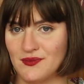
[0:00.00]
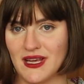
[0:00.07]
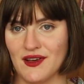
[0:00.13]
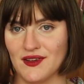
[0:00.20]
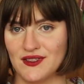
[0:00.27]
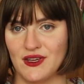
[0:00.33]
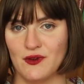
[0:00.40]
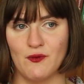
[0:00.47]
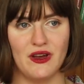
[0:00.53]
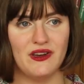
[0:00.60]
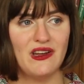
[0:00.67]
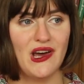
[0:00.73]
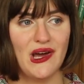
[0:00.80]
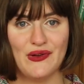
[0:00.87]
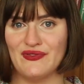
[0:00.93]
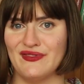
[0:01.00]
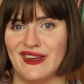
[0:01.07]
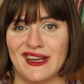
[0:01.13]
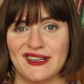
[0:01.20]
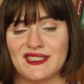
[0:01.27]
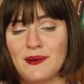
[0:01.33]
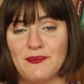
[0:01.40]
tells you when I've
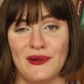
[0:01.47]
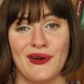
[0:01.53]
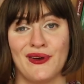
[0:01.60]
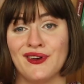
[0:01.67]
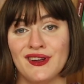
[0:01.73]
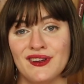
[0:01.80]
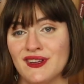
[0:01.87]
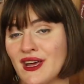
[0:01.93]
next uploaded.